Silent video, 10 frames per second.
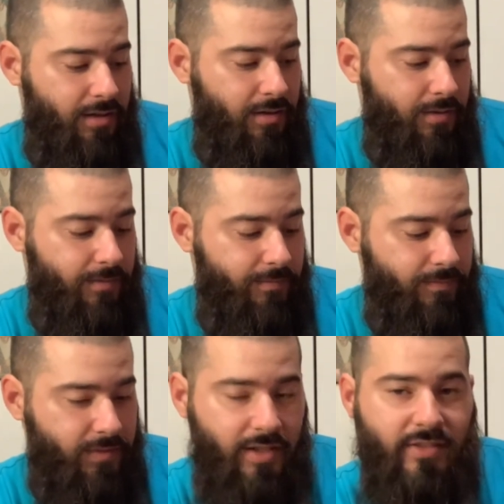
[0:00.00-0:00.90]

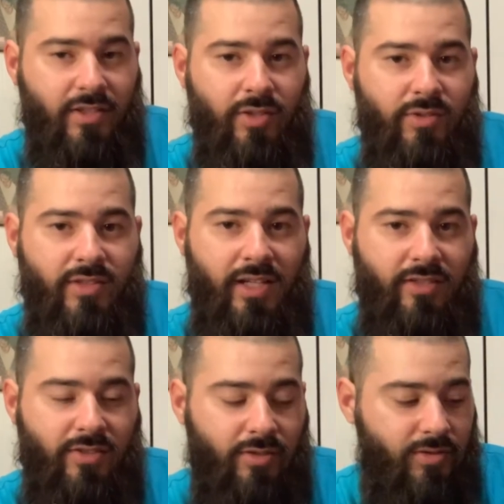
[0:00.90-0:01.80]
It's a
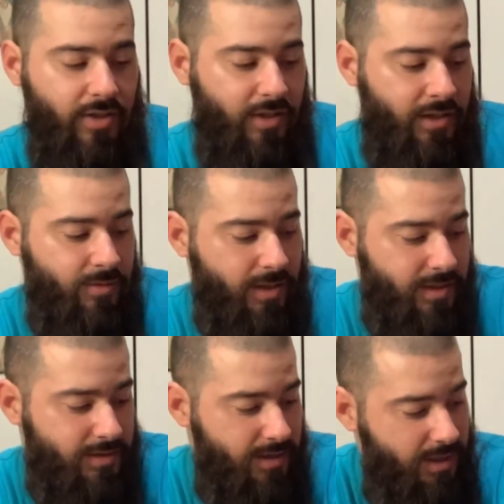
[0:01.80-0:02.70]
newsstand too. So,
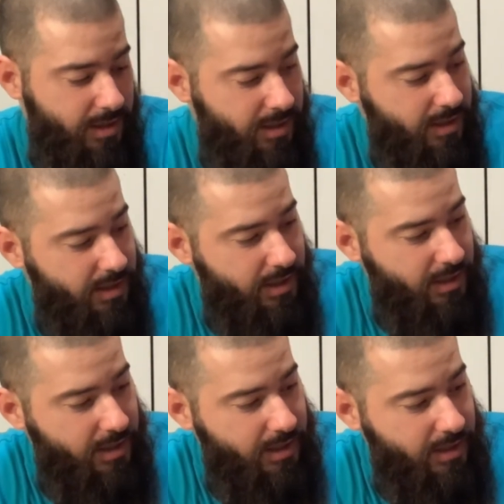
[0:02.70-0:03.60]
anyways,
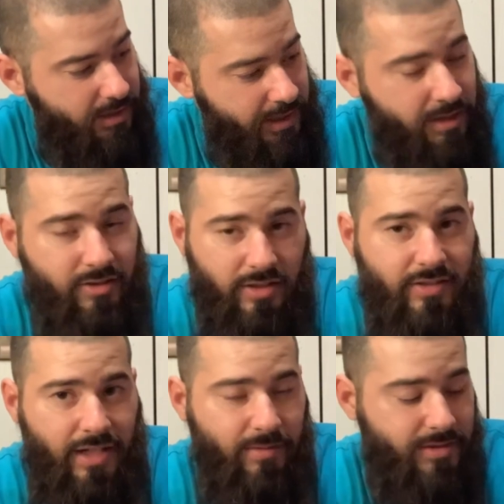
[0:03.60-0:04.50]
now's a
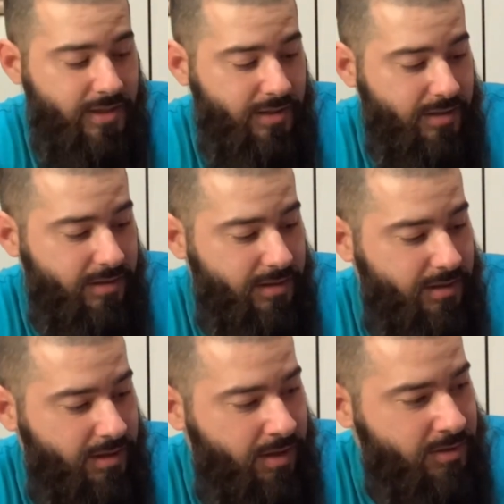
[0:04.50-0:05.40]
good time to sell it.
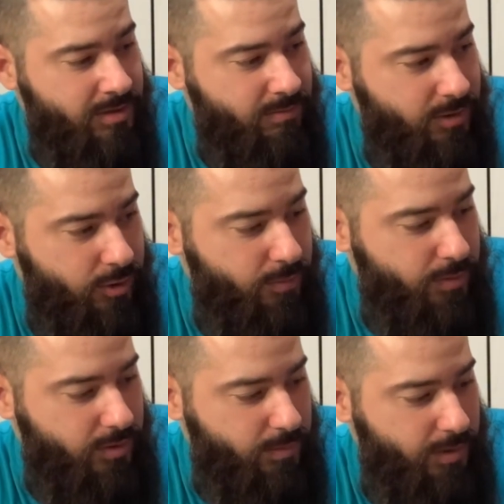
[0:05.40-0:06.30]
Awesome little
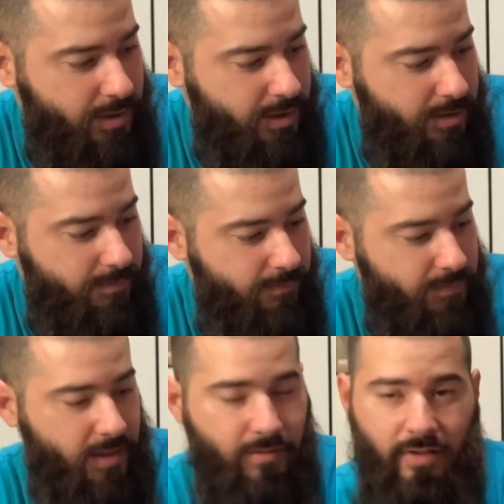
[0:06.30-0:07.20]
book to pick up
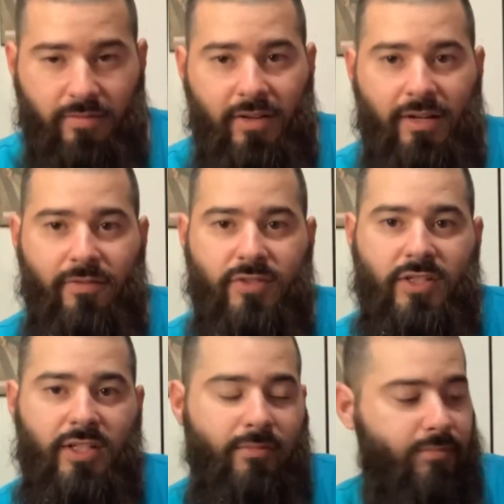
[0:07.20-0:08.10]
if you can find it for
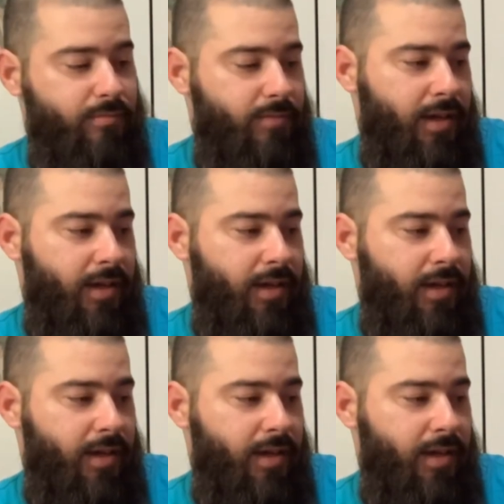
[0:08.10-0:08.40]
cheap.